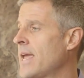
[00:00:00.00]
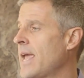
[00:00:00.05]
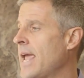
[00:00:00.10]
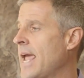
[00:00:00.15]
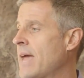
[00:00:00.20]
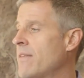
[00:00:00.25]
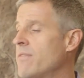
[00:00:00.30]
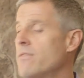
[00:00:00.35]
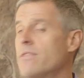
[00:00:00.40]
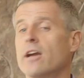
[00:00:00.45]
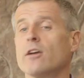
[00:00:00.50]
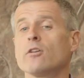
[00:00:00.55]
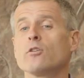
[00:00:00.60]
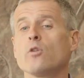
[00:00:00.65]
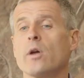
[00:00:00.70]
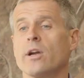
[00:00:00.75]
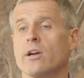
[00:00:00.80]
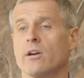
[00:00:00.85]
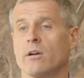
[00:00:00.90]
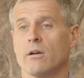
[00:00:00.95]
And their
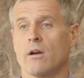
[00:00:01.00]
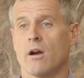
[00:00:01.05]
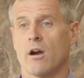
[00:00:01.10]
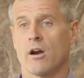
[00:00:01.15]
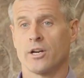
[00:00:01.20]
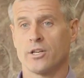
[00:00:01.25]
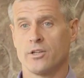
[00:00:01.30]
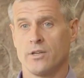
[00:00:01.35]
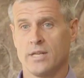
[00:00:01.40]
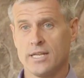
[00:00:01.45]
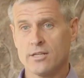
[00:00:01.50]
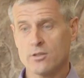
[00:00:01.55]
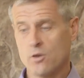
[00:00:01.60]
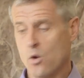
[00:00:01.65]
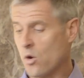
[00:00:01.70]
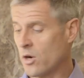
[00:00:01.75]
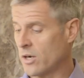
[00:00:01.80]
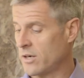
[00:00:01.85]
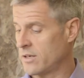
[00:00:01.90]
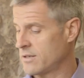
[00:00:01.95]
lawyer argued in
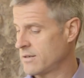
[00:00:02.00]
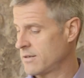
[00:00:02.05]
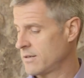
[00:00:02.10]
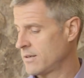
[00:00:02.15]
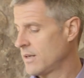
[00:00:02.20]
court